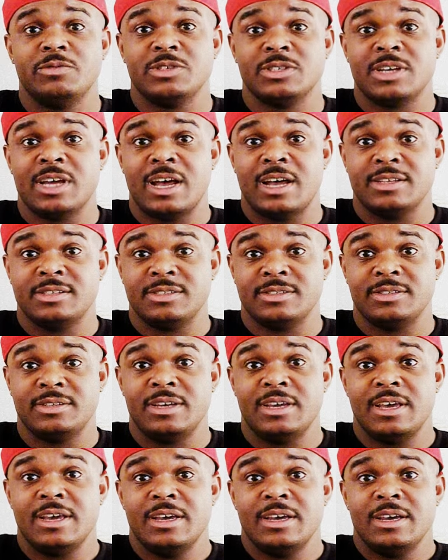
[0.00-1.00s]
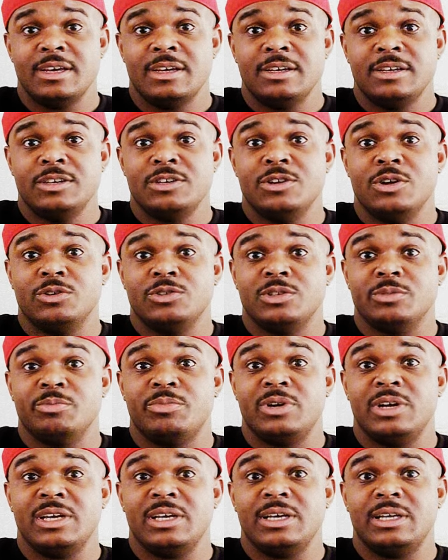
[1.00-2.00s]
of Wisconsin, you know, to
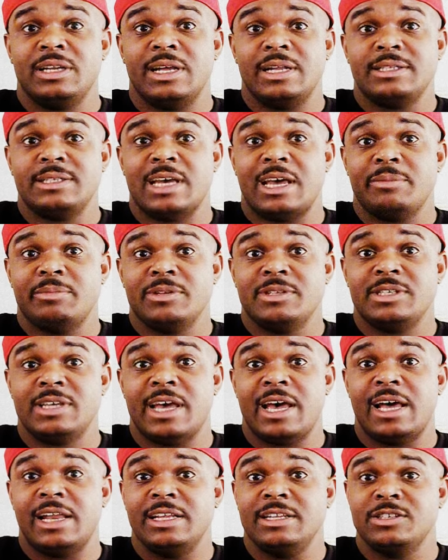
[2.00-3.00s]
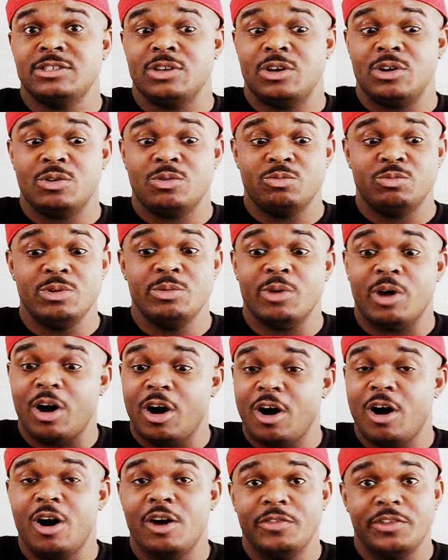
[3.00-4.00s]
bring in that type of talent. So we were
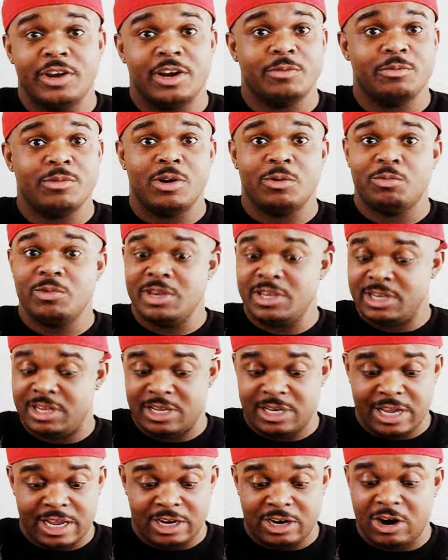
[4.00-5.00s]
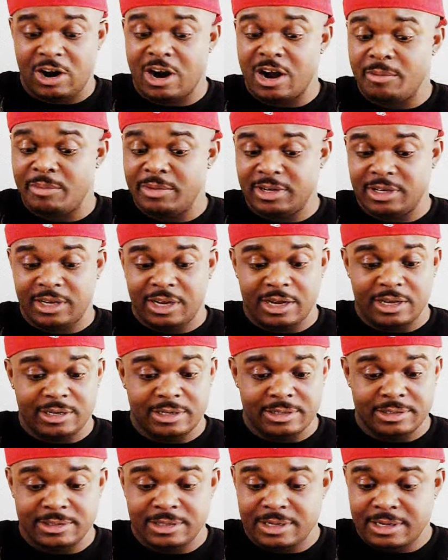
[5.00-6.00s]
all there one weekend, like Carl
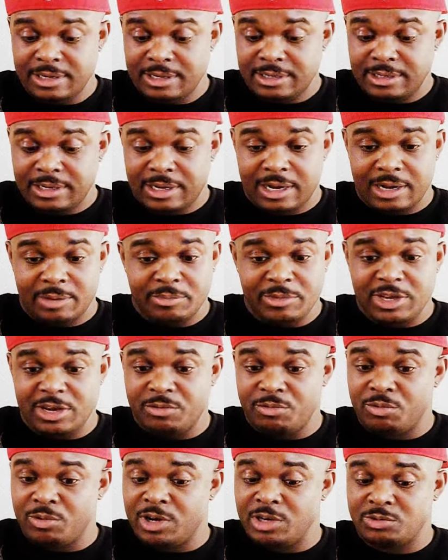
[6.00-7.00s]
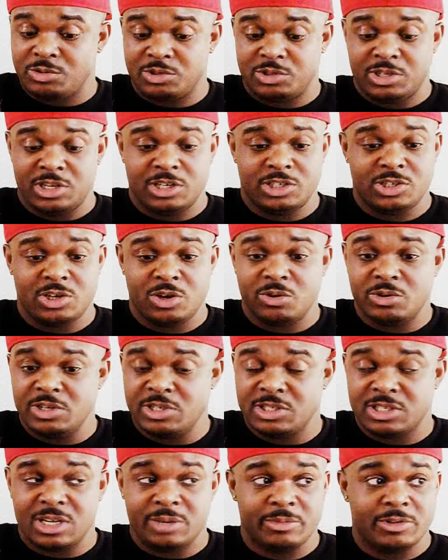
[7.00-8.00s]
McCullough, uh, me and Royce was there,
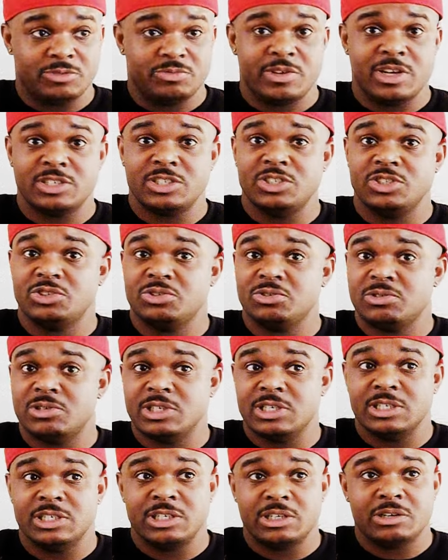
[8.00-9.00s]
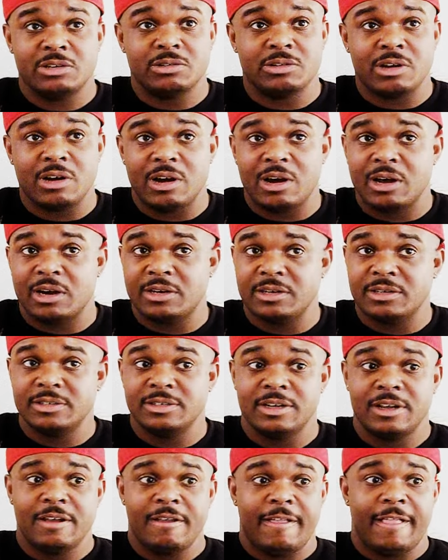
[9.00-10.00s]
Tony Simmons, Reggie Torian, Daryl Carter,